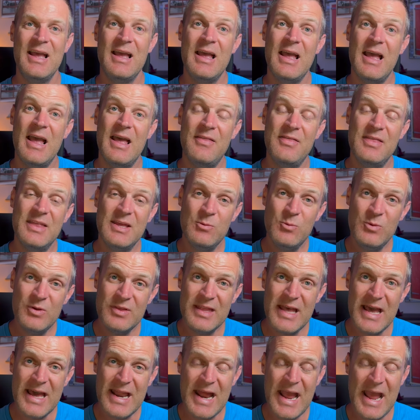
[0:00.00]
And then when
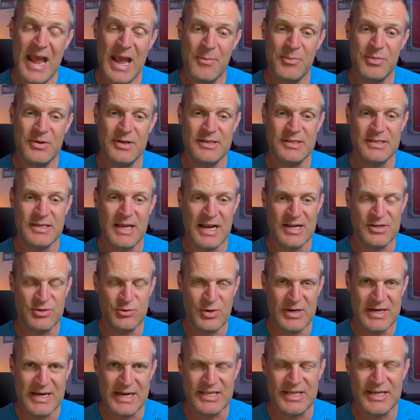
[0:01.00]
that happens, I
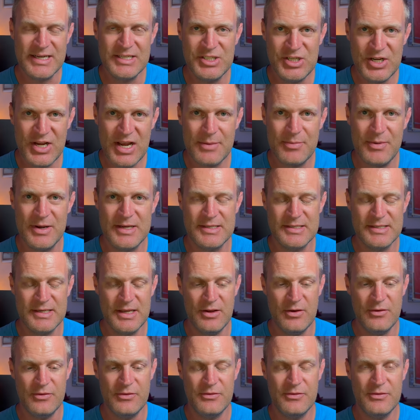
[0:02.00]
try to check
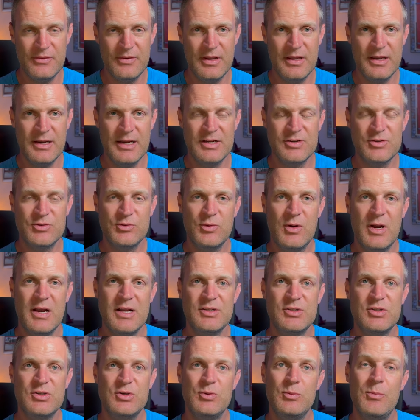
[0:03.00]
myself, and I try
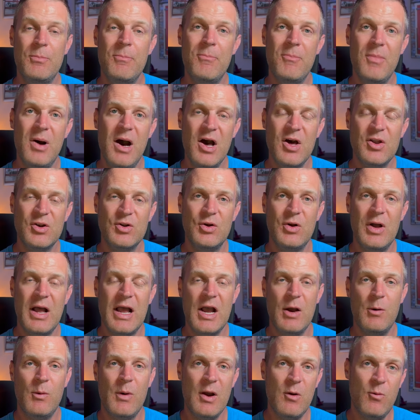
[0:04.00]
to model
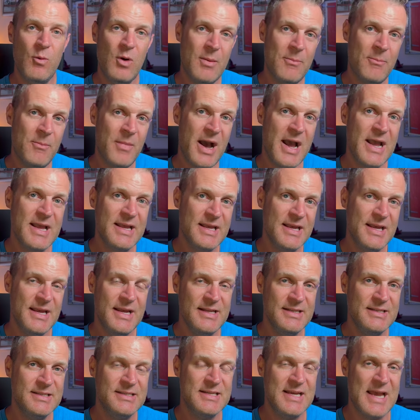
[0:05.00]
how I want my
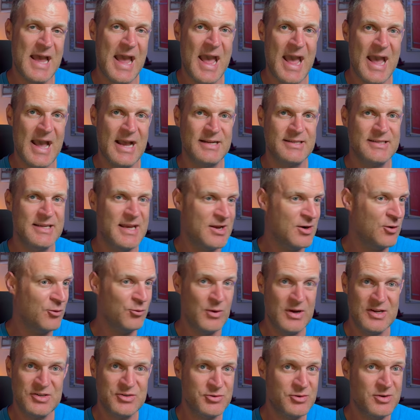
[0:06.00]
kids to act at a
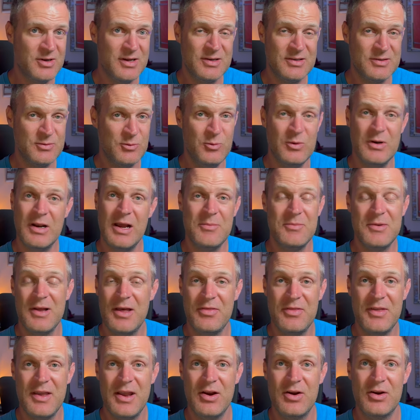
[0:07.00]
restaurant when I'm
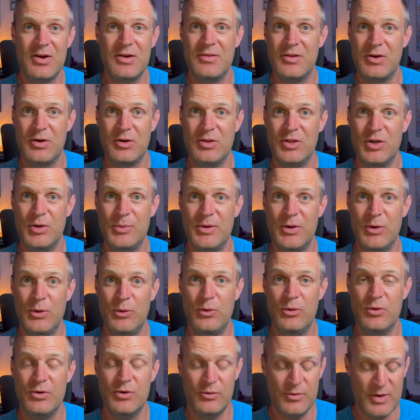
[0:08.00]
not there and they're a little bit
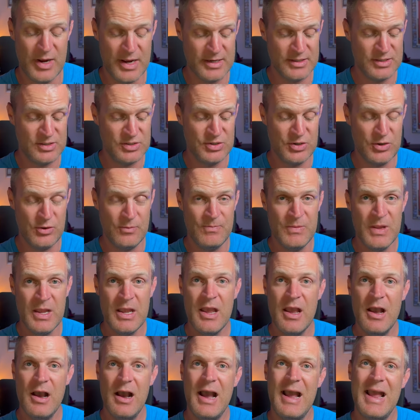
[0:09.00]
older, right? So
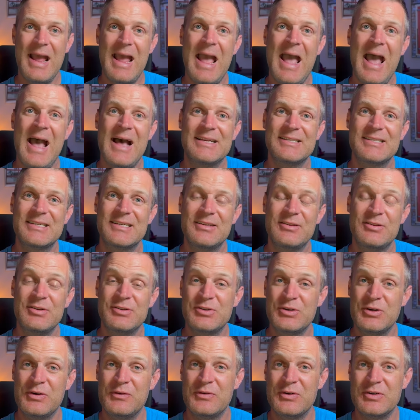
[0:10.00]
I ask the
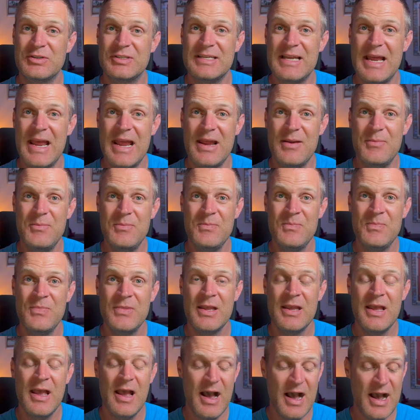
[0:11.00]
server's name,
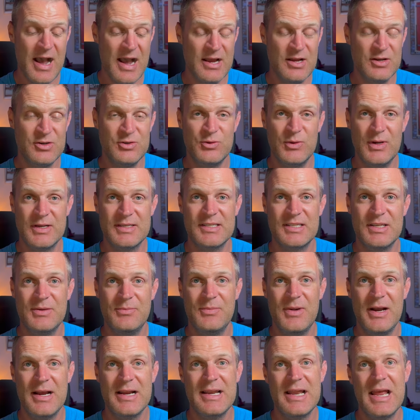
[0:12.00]
I address
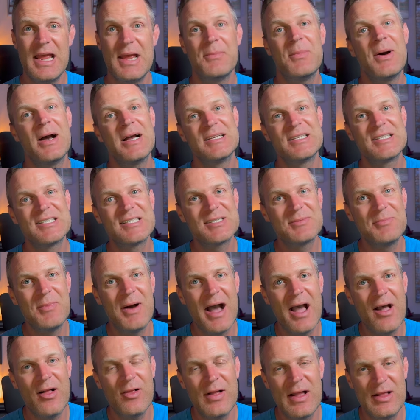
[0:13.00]
them by name, I
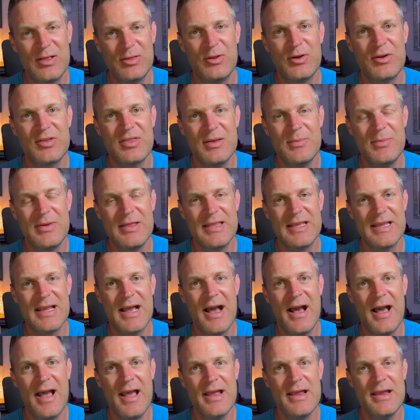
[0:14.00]
smile, I look them in the
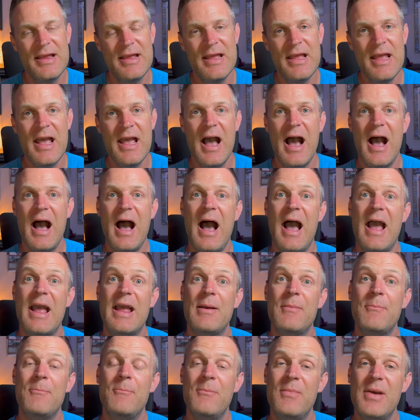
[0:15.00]
eye,
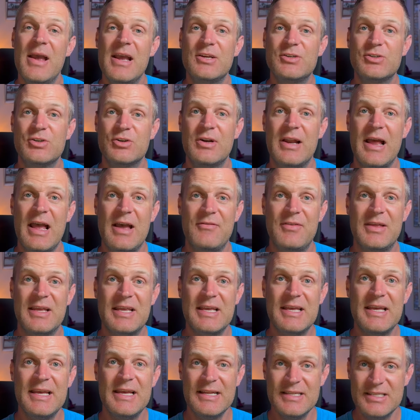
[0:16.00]
I make sure to have the
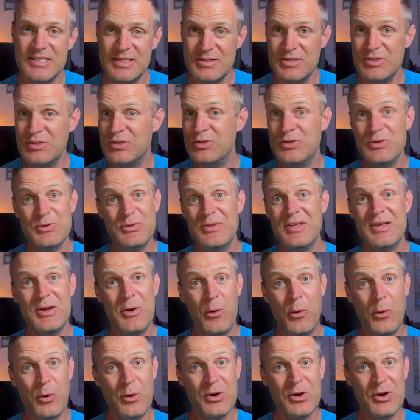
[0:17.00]
kids do the
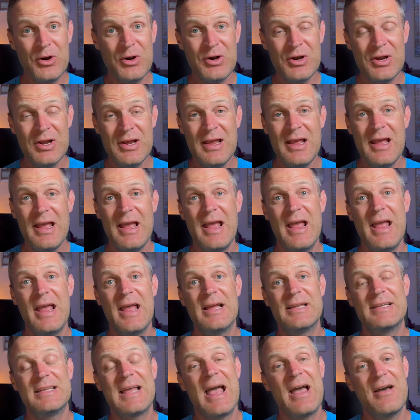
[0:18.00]
order
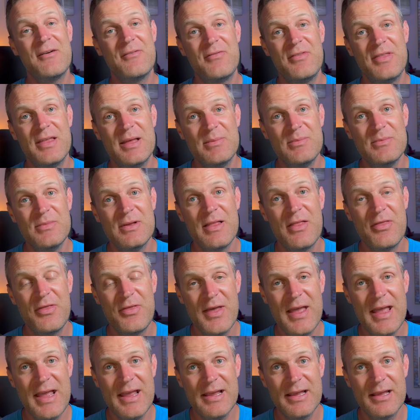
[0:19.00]
and have them
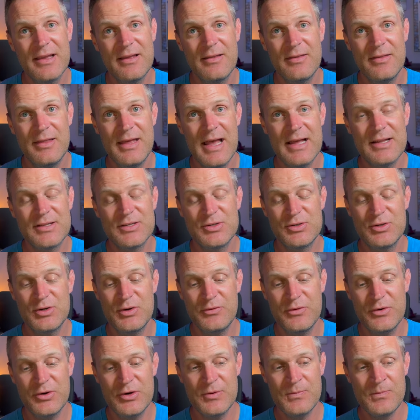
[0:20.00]
thank that
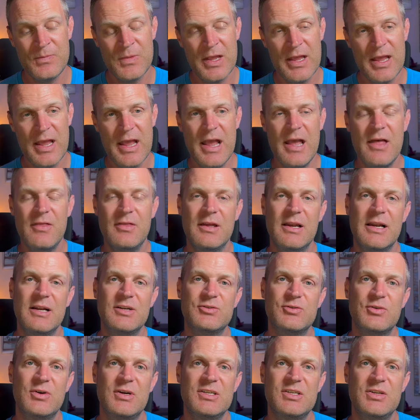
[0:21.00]
server, and then I
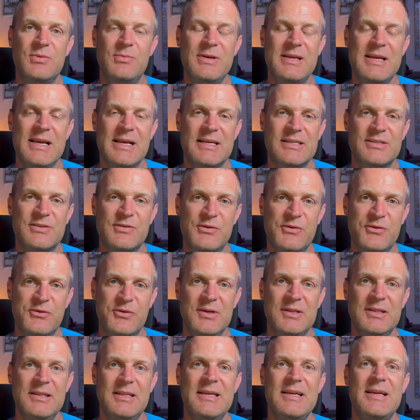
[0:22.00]
try to be as
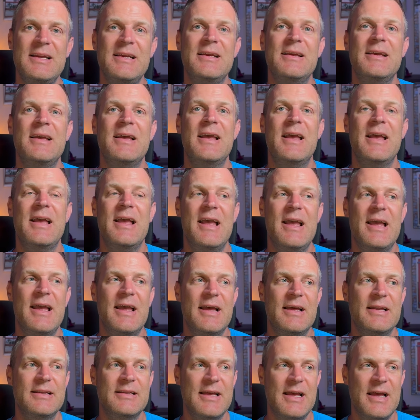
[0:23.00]
friendly
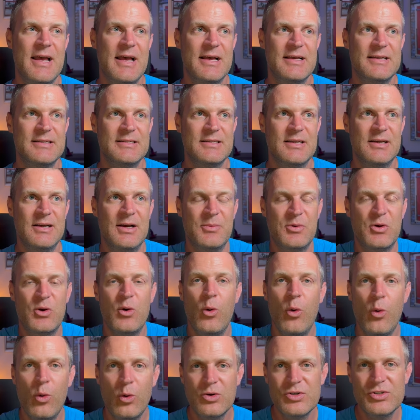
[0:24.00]
and as um,
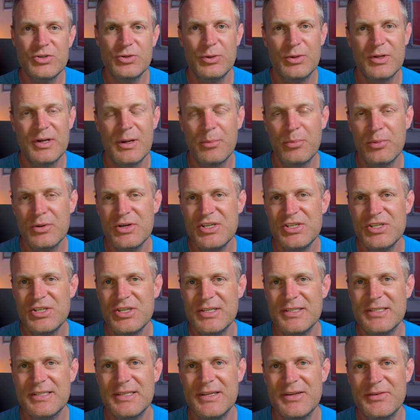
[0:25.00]
cordial and
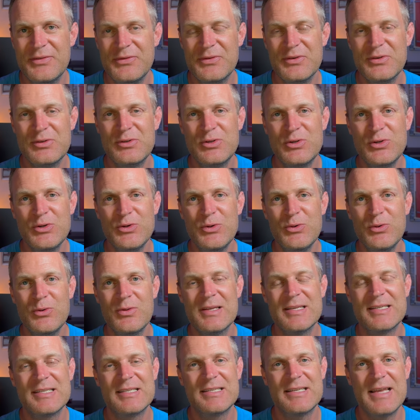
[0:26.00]
appreciative to
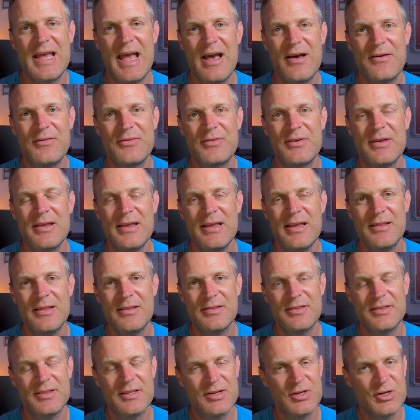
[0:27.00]
the staff,
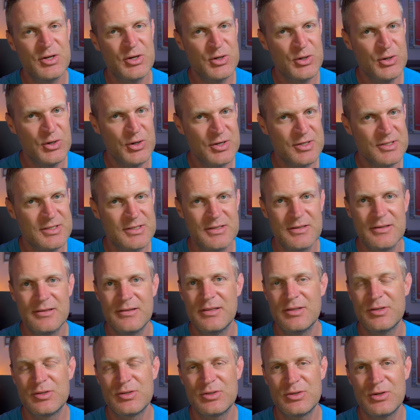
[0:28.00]
the cooks,
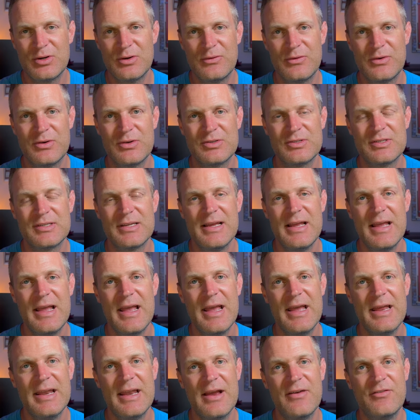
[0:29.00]
the servers,
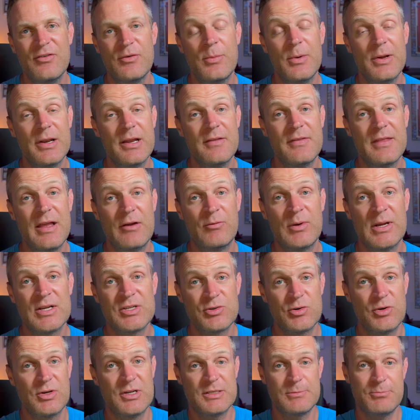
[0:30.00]
and everybody in that
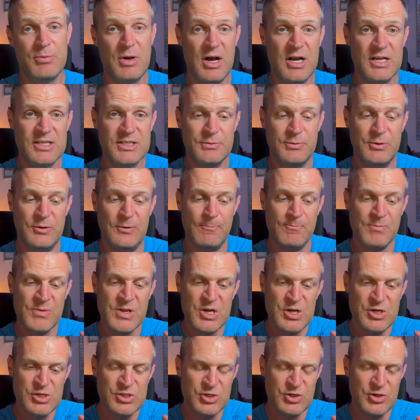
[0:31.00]
restaurant as possible,
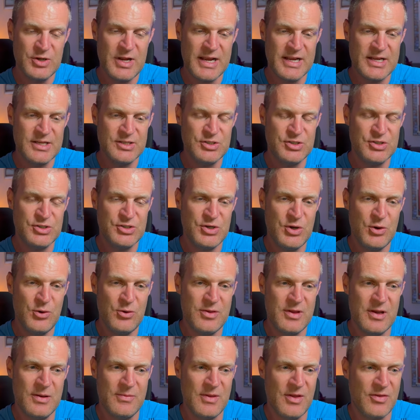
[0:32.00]
so that I can show
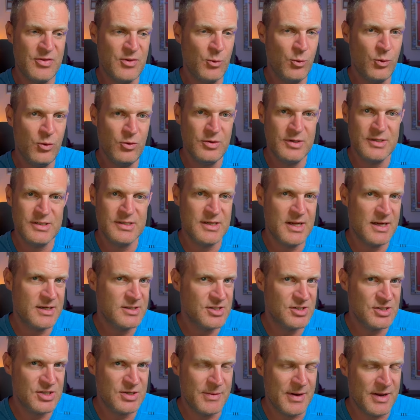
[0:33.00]
them that the world is not
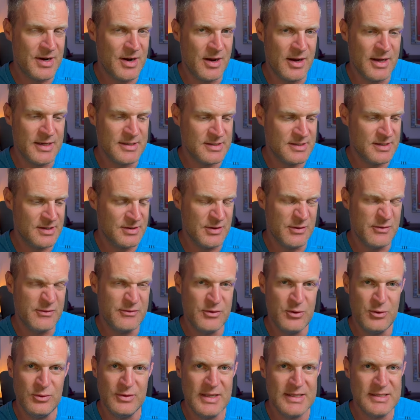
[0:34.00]
just about us and the
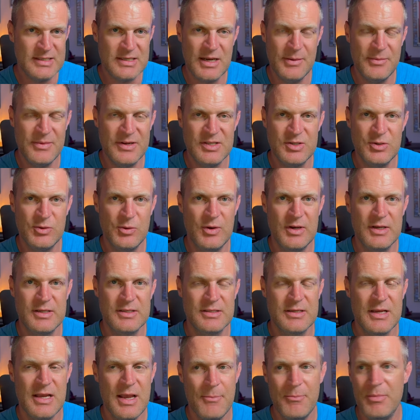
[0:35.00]
food that's coming to
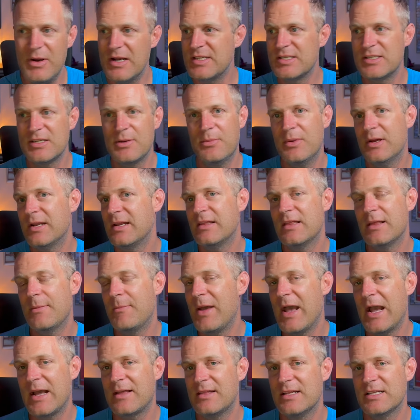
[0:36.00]
us by somebody in the
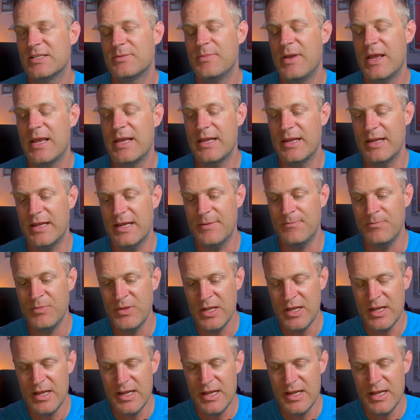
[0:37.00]
back that's making it.